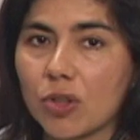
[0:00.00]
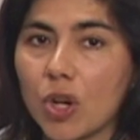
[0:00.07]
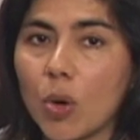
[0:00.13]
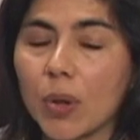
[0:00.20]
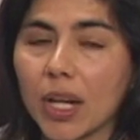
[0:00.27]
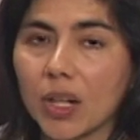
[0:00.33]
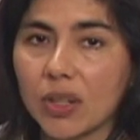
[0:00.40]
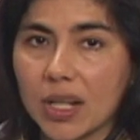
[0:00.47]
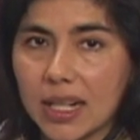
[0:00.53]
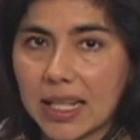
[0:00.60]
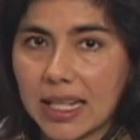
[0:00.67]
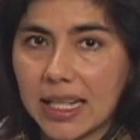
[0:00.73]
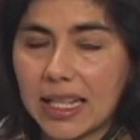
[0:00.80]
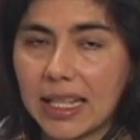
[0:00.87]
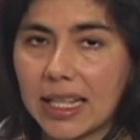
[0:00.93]
no
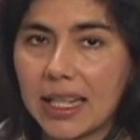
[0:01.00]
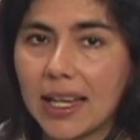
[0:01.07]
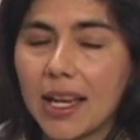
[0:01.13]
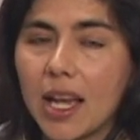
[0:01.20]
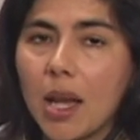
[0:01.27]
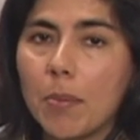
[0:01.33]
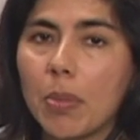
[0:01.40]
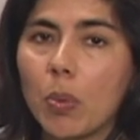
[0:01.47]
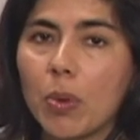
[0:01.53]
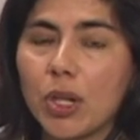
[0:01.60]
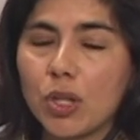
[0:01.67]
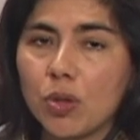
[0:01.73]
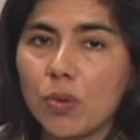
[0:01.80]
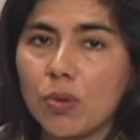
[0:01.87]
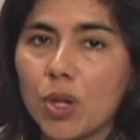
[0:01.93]
guarantee, but we
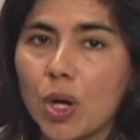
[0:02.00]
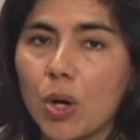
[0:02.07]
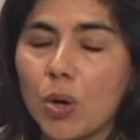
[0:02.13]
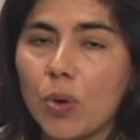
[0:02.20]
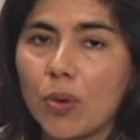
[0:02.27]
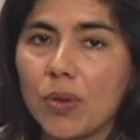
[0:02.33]
do know